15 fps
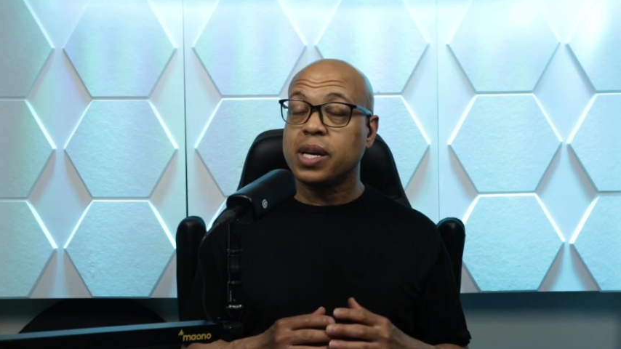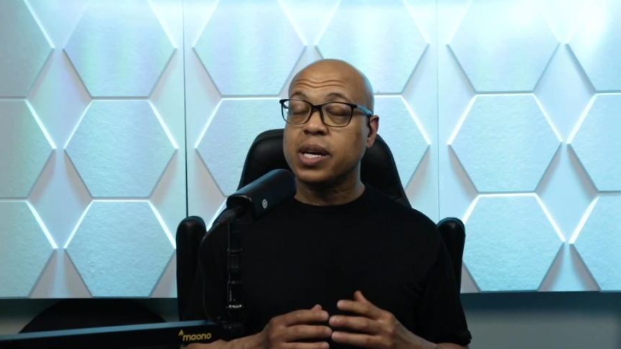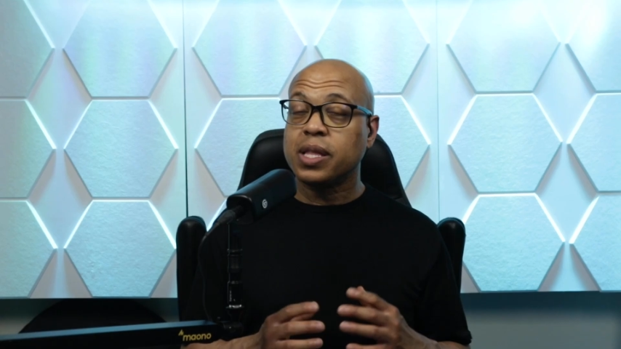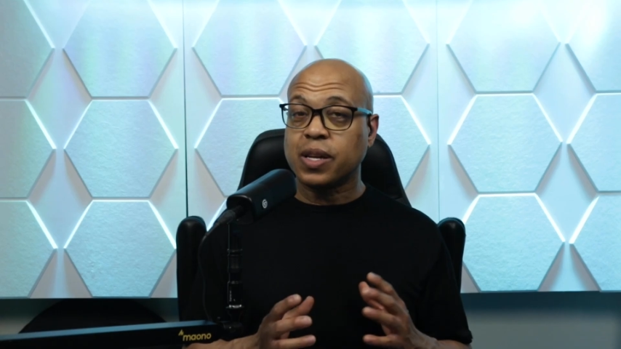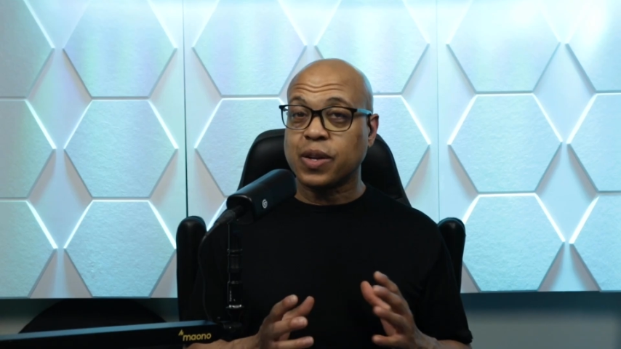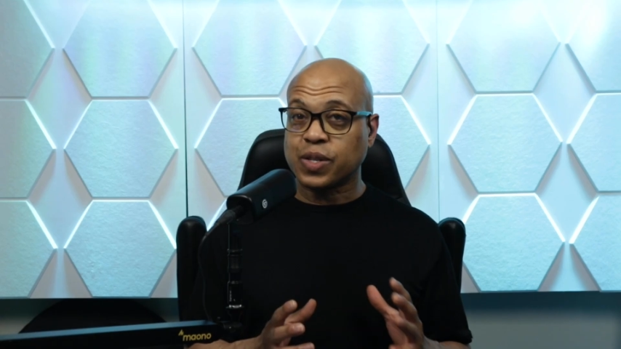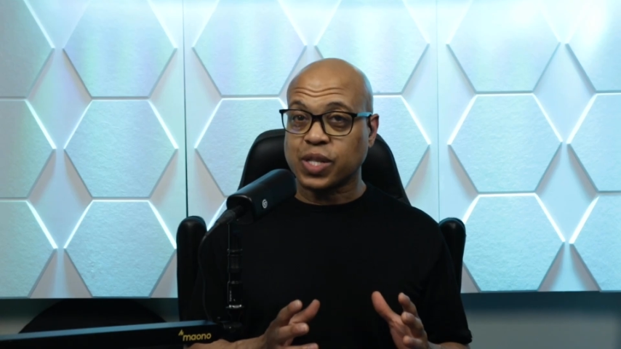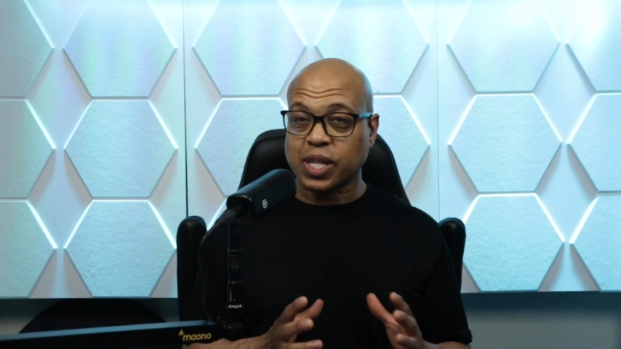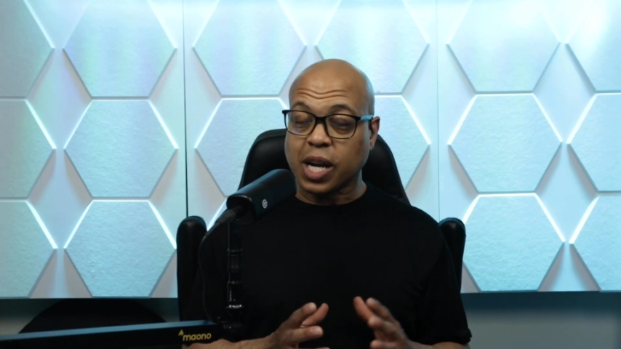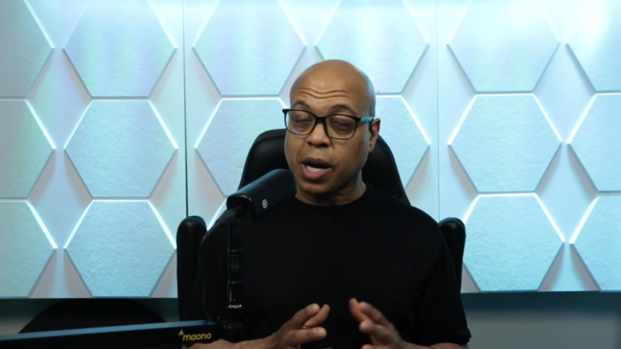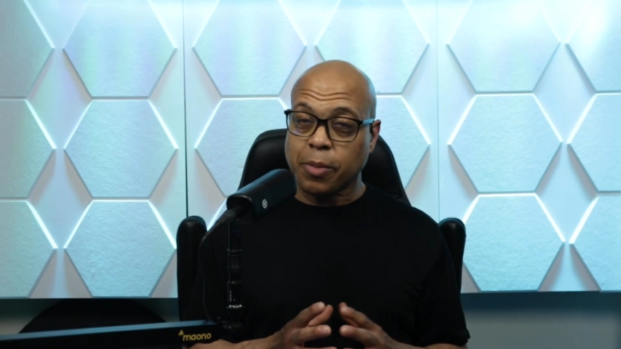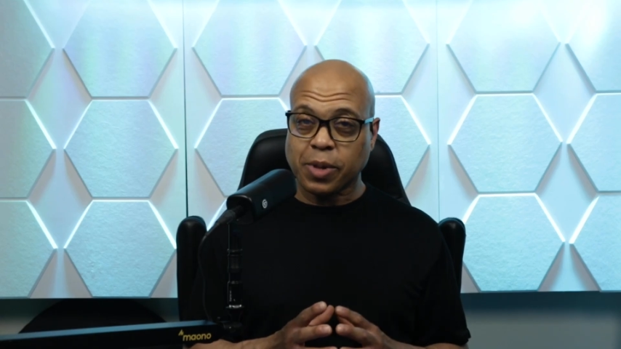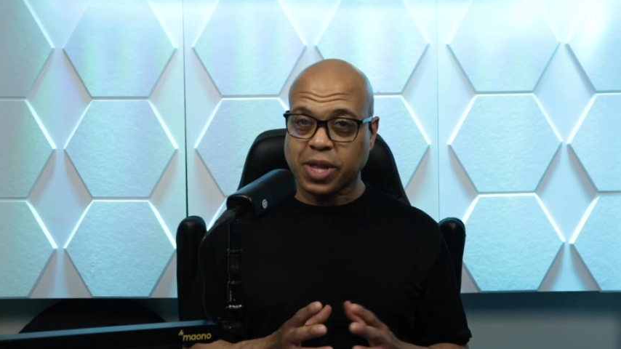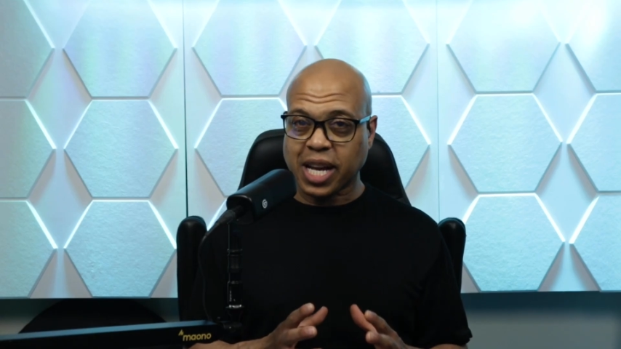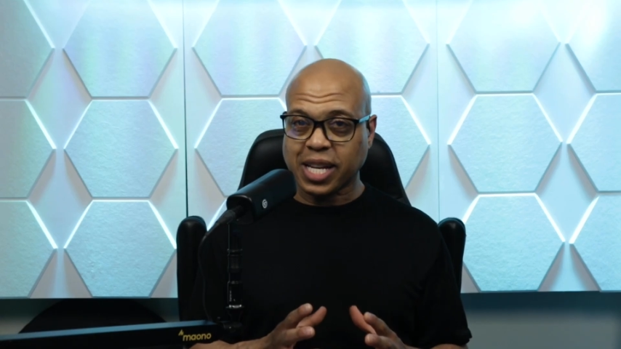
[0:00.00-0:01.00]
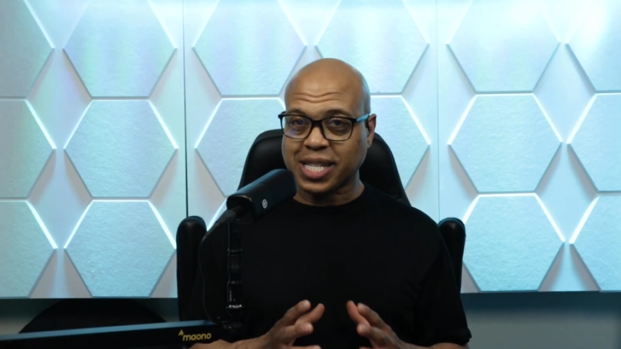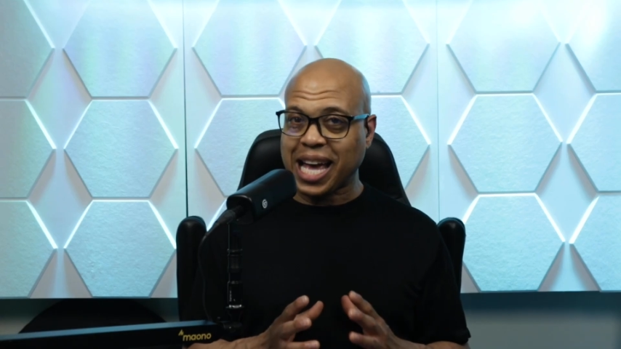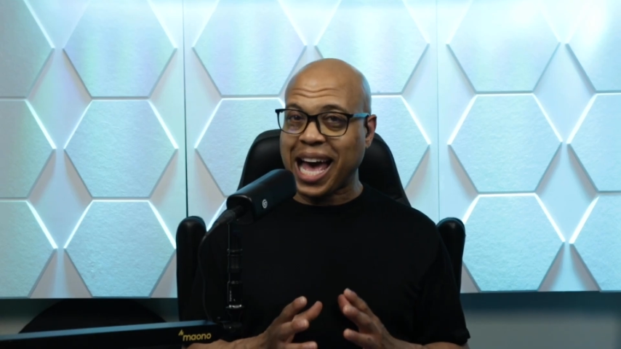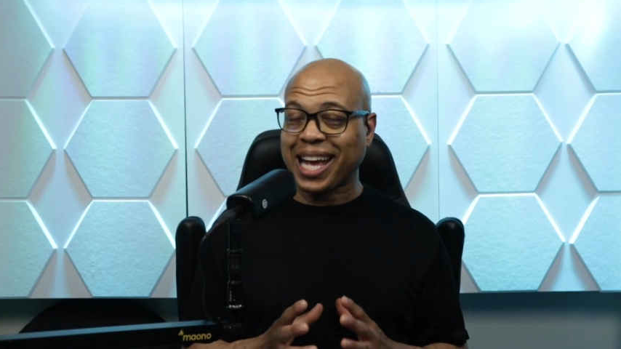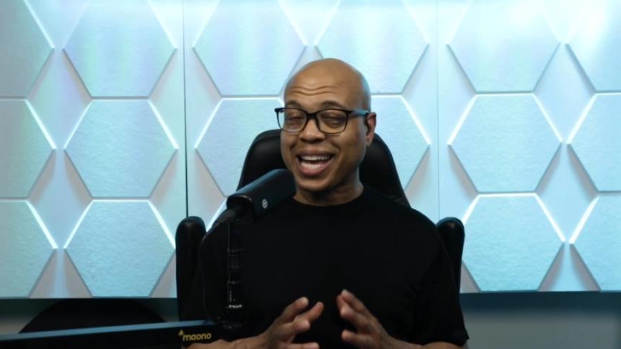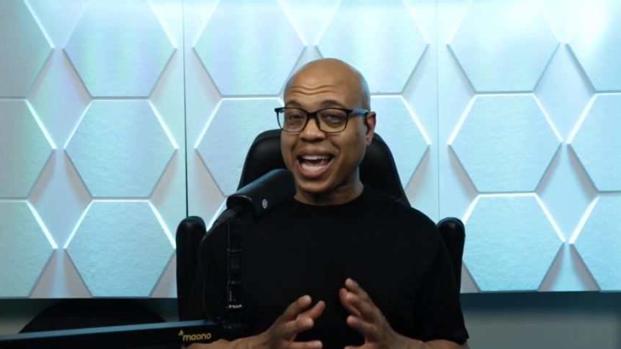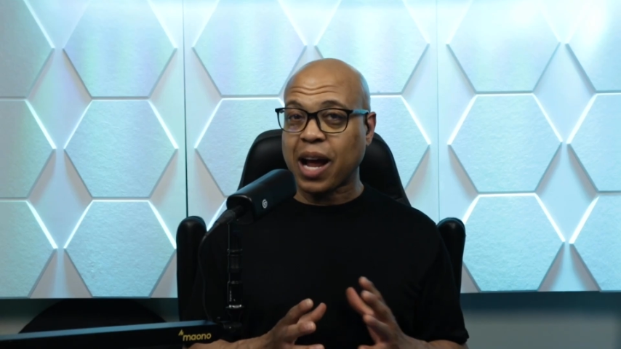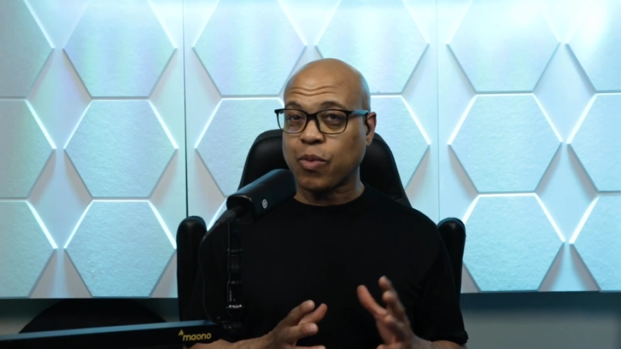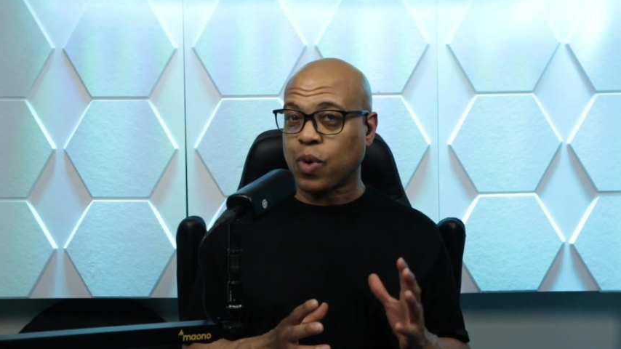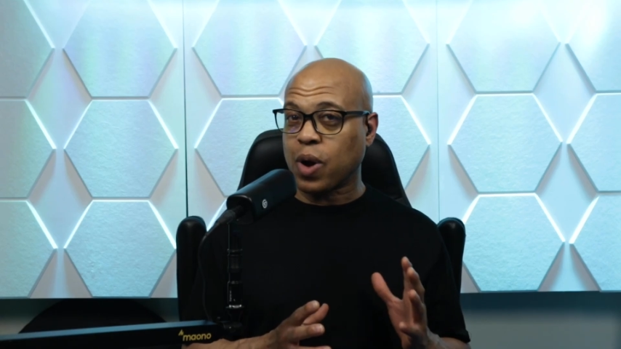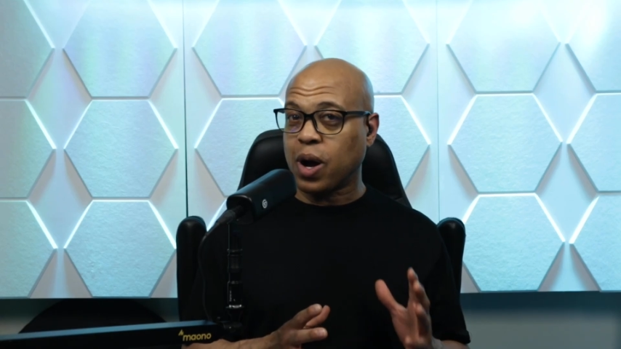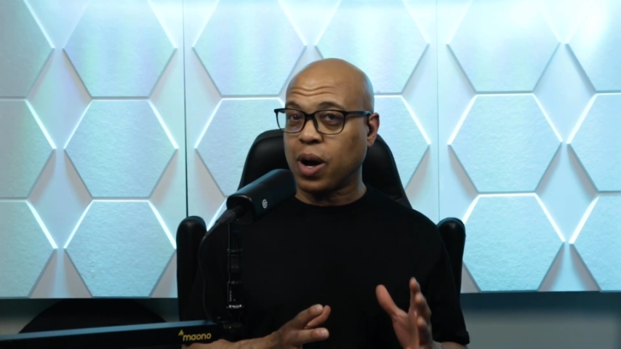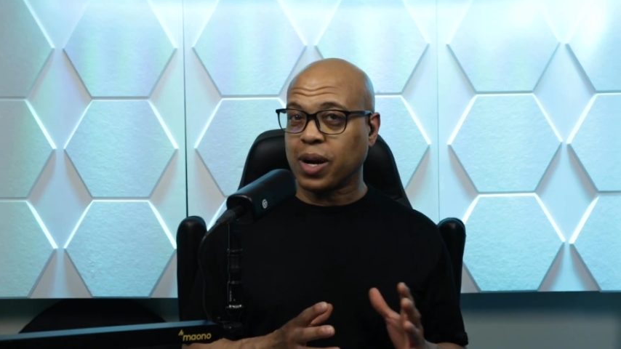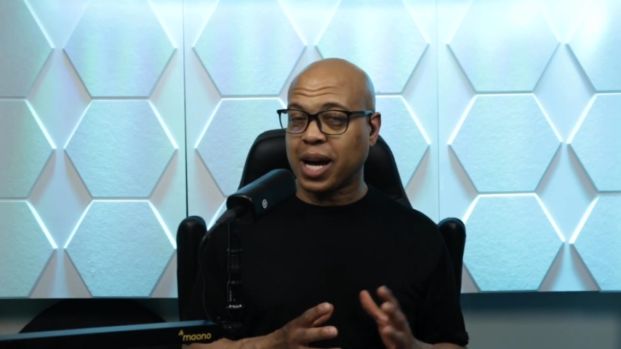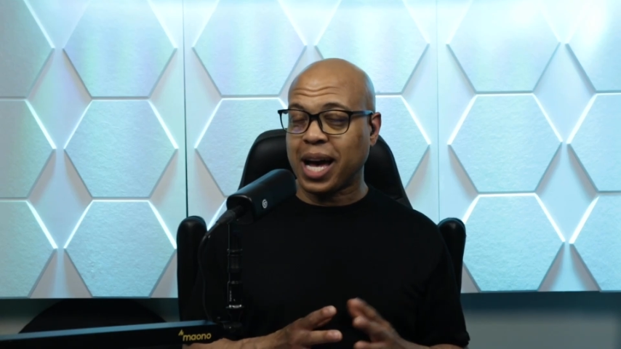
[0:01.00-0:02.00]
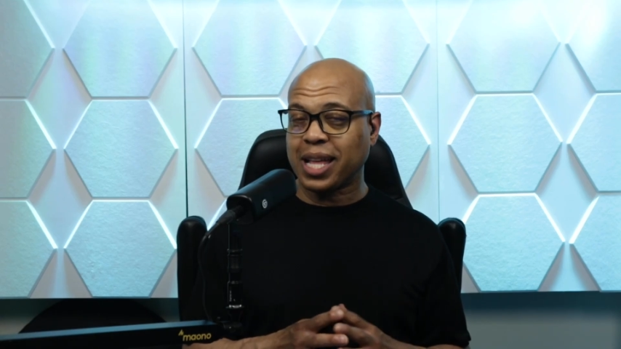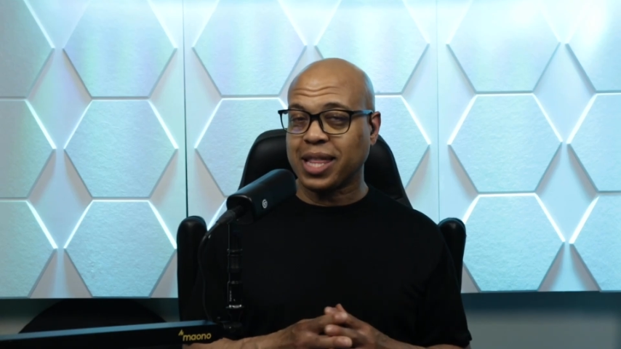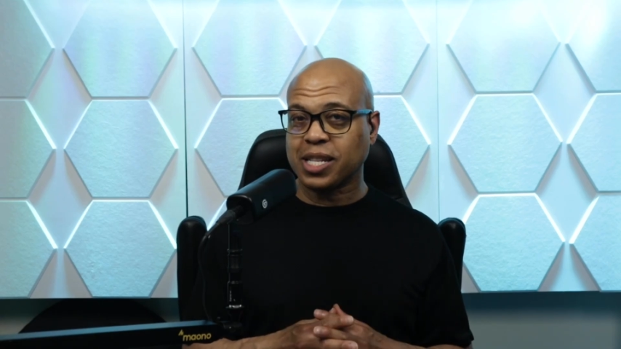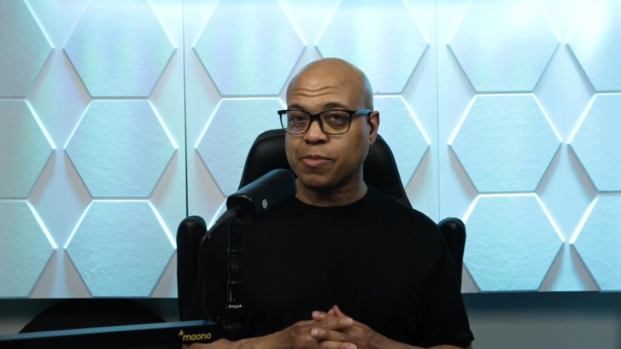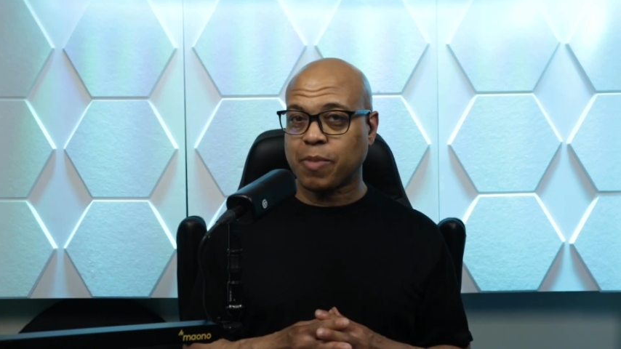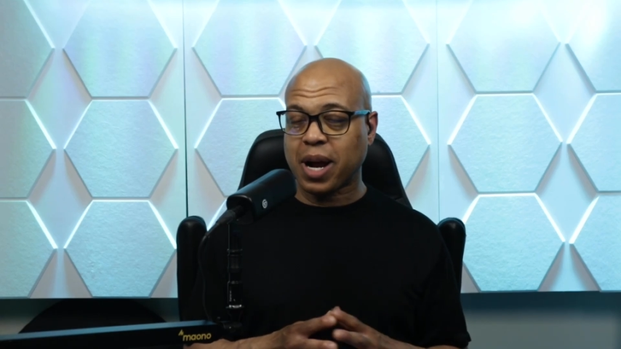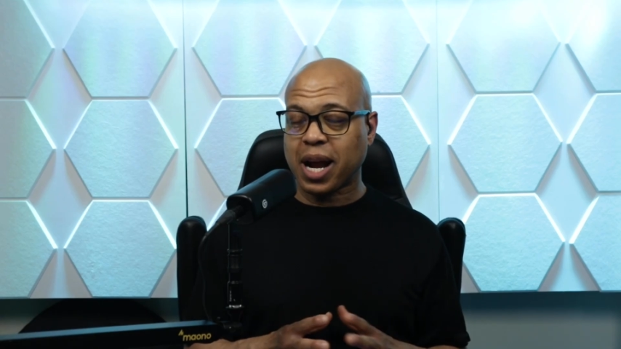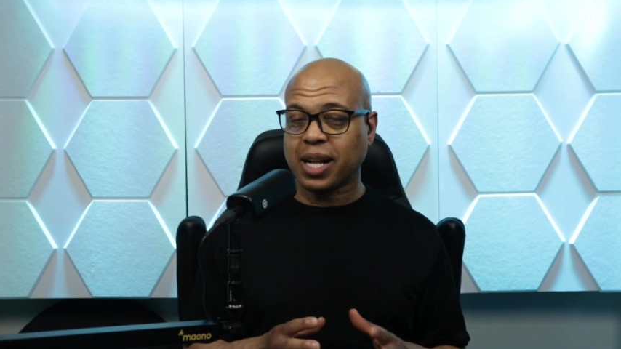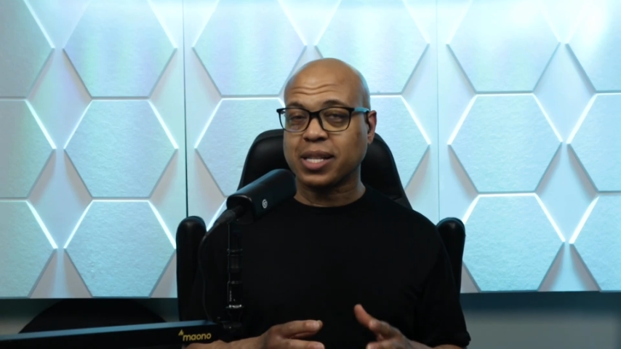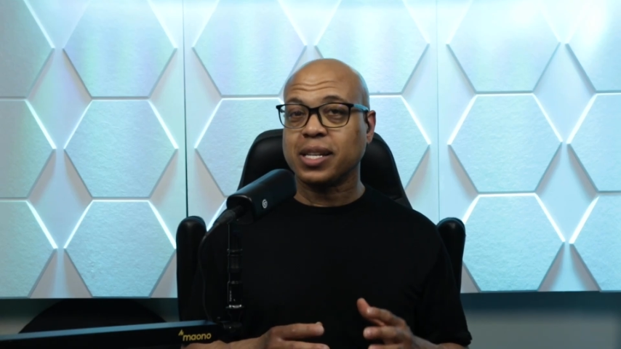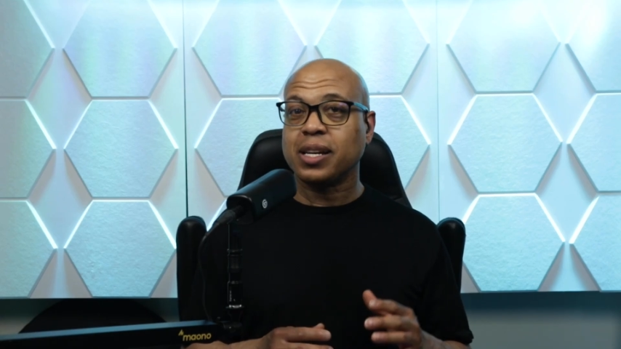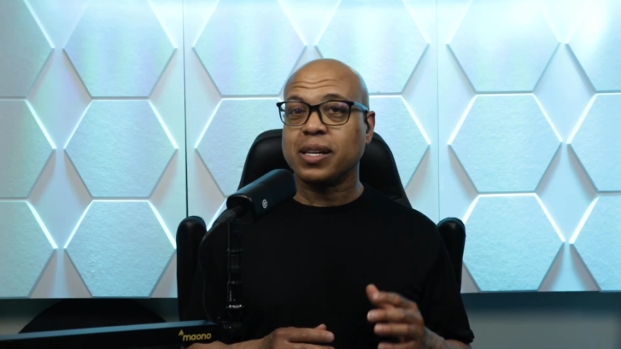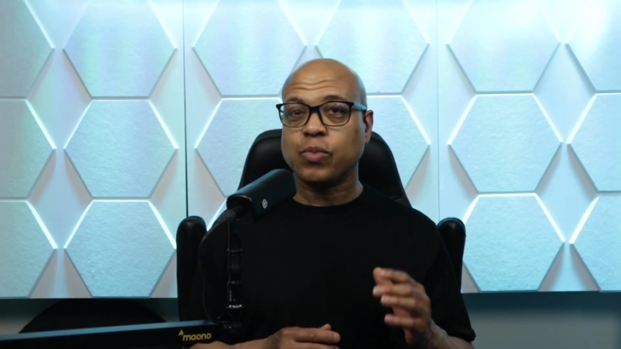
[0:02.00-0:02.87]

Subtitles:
There's a couple things I got wrong on this product.